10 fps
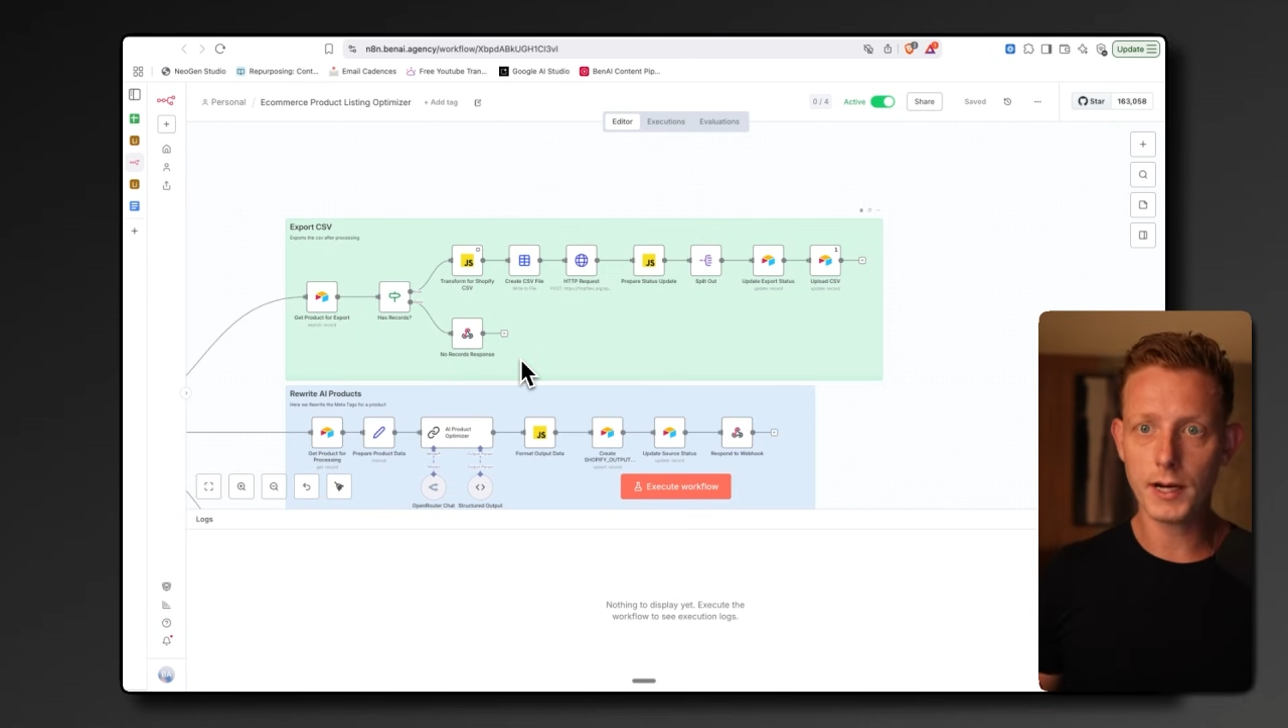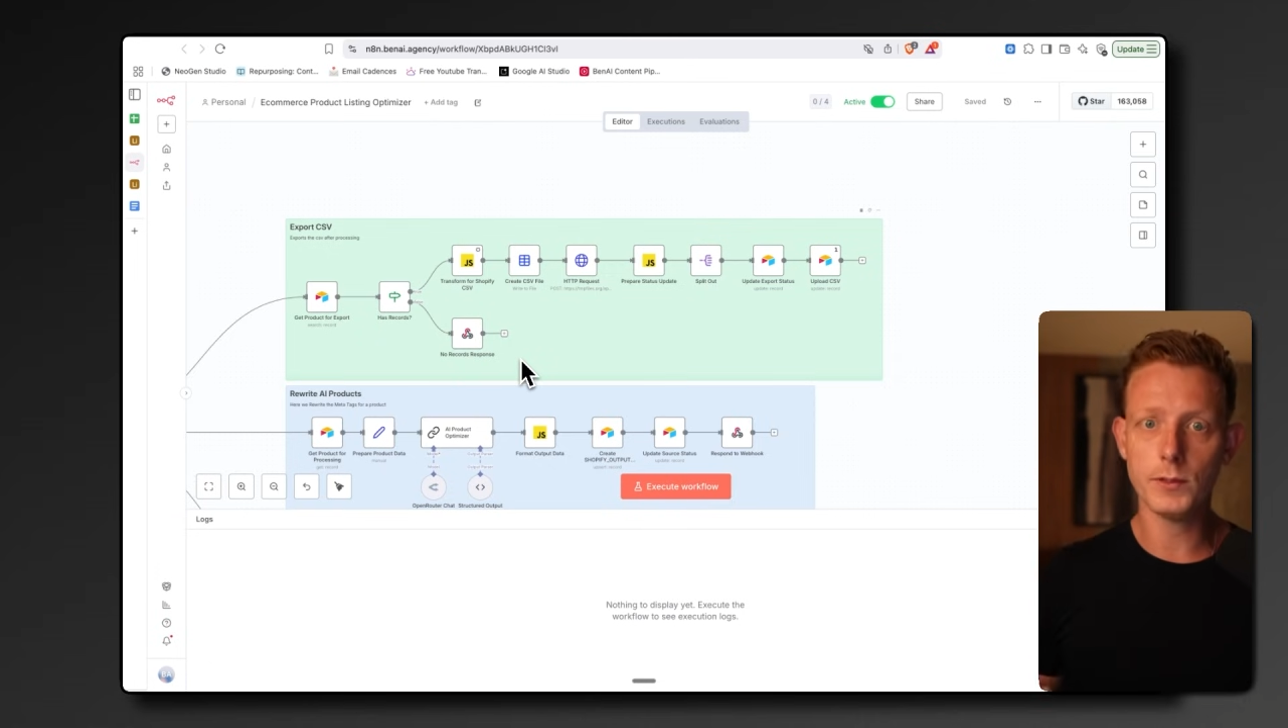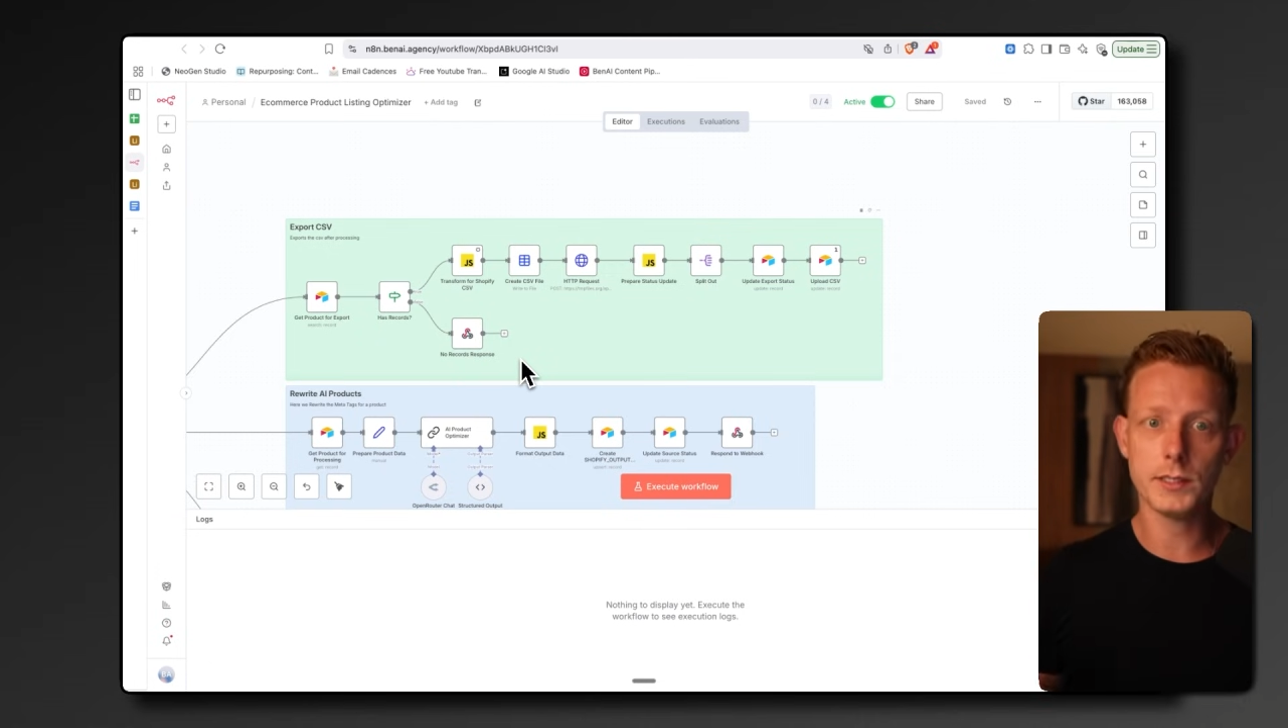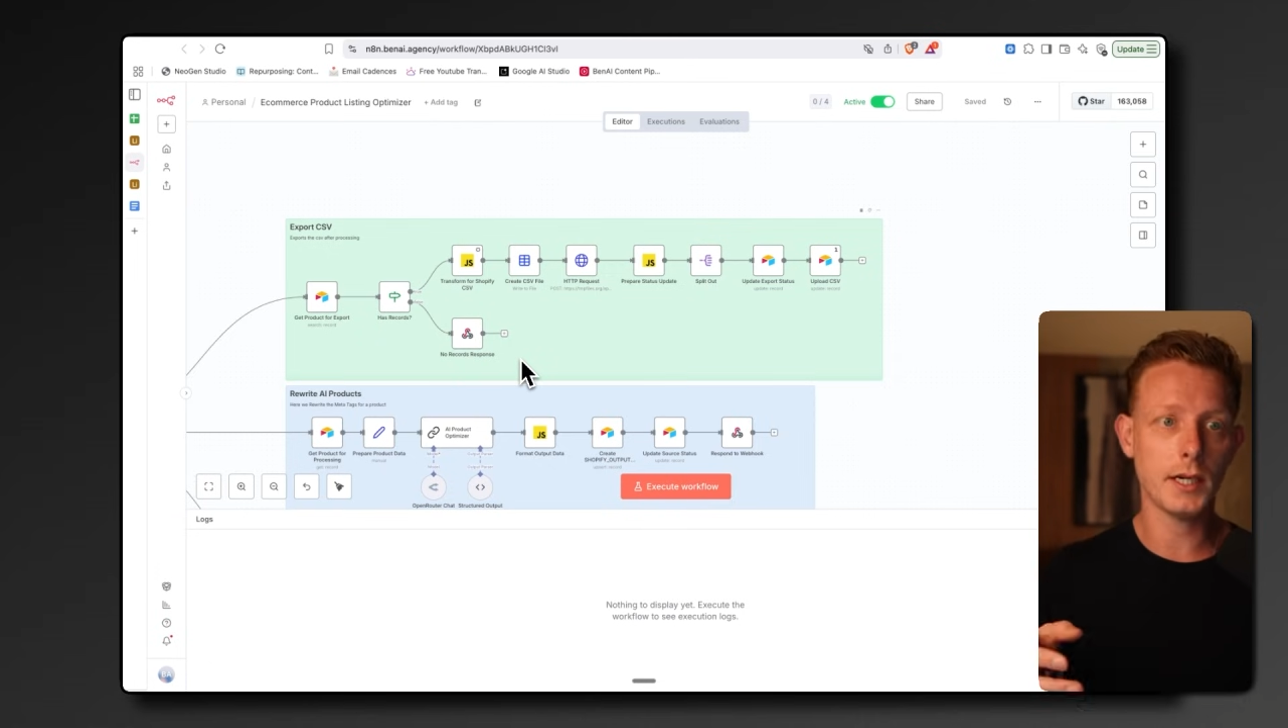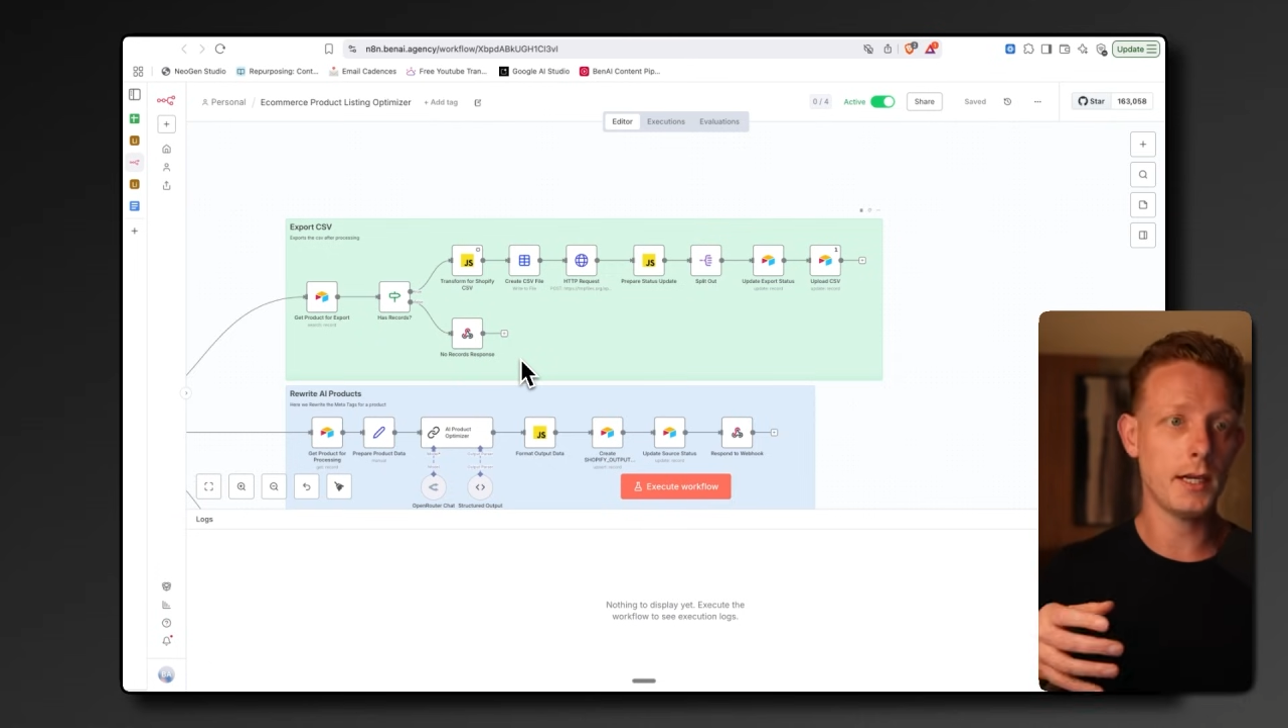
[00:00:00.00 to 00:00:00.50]

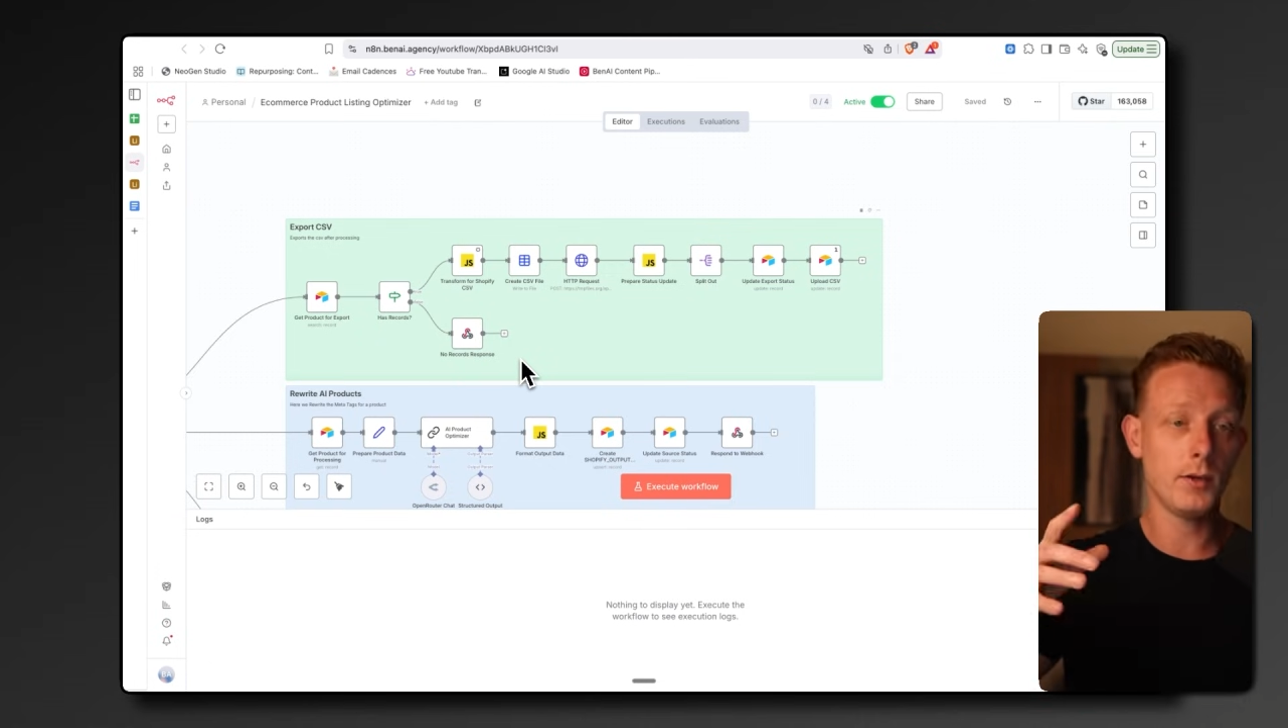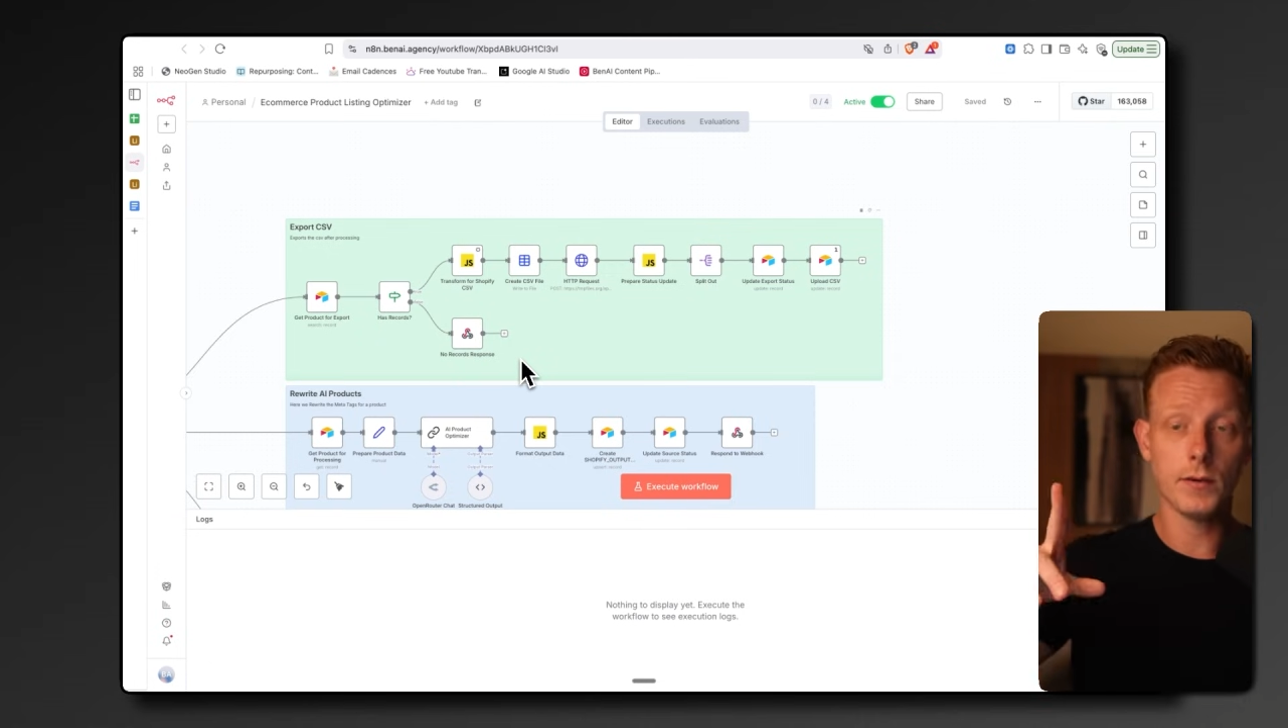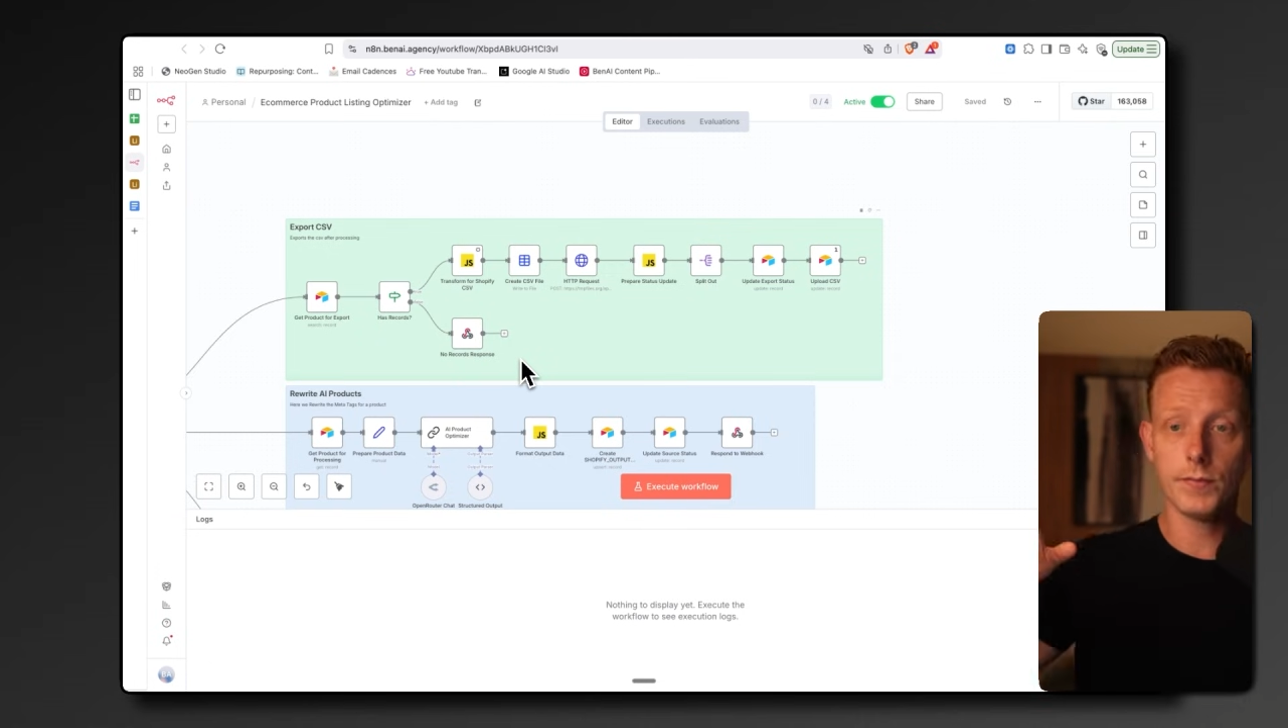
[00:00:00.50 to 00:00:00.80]
which again, you can